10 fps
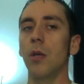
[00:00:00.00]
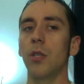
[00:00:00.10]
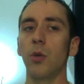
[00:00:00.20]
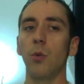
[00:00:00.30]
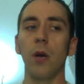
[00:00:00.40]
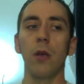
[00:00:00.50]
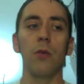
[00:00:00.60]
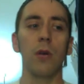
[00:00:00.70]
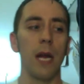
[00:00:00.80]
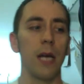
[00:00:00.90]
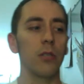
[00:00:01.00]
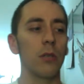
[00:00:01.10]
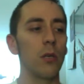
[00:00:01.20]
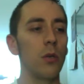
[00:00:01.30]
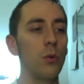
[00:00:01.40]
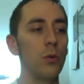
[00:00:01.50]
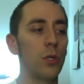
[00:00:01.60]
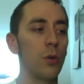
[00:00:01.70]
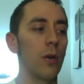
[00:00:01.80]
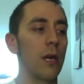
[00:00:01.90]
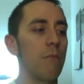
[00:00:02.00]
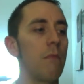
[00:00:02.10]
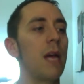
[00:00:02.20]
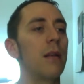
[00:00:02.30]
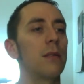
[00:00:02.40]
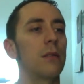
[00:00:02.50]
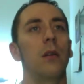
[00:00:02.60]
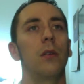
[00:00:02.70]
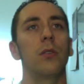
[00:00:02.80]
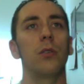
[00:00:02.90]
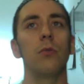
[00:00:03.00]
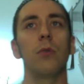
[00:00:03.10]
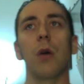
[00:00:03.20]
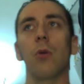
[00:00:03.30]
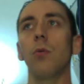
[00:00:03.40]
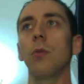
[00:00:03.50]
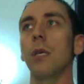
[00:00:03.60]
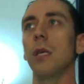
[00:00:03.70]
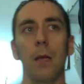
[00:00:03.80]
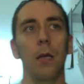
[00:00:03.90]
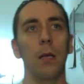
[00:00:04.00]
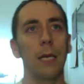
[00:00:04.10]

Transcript: to where you can actually use your inmates to not only